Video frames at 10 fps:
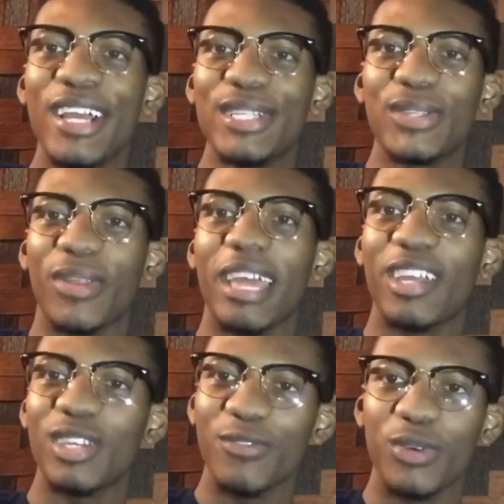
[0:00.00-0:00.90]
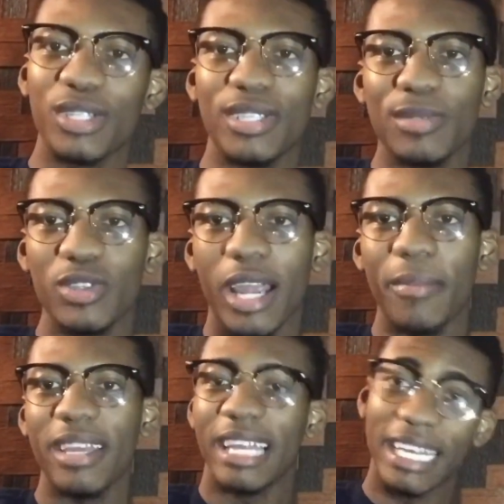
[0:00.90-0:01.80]
So thank you for
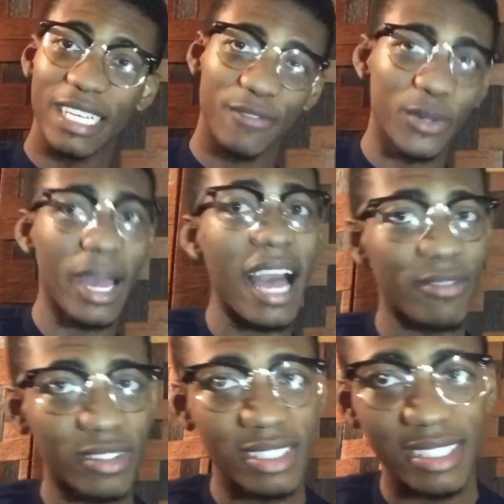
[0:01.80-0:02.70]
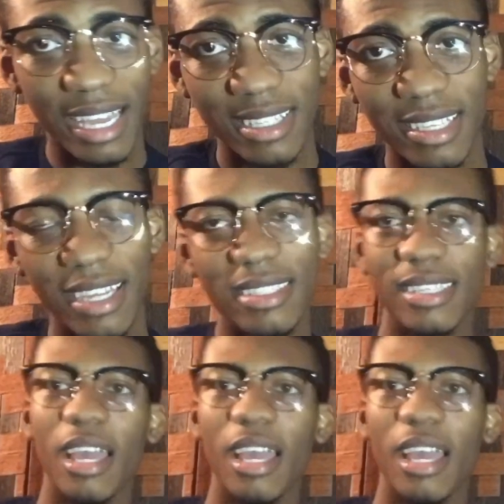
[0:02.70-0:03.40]
subscribing and if you haven't as yet,